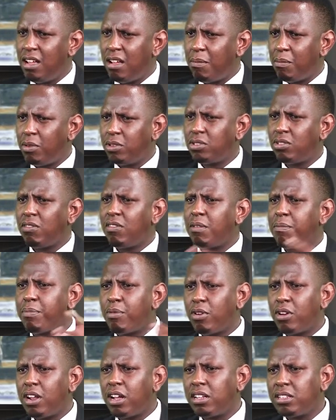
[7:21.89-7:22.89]
Most of the
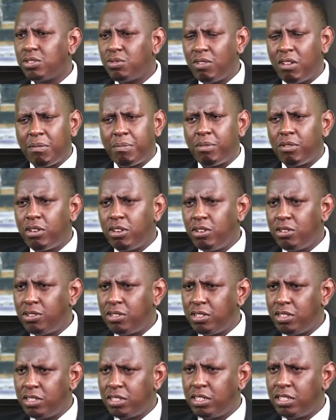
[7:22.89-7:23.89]
products we have
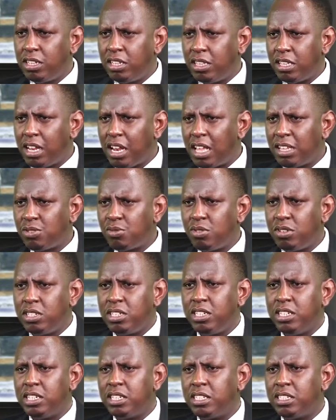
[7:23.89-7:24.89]
produced in the last
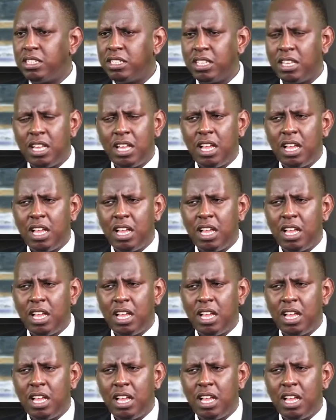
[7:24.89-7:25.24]
20 years